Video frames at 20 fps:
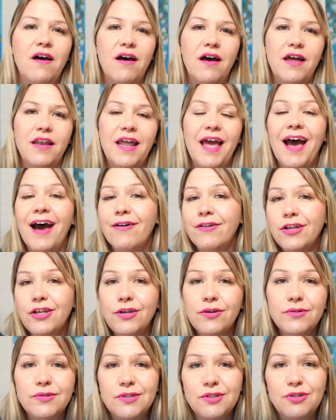on how to
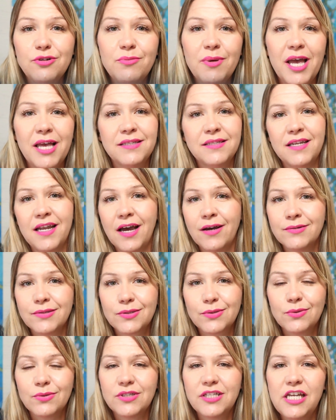use Zoom as an
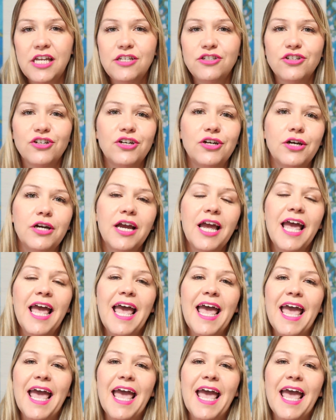Outschool teacher,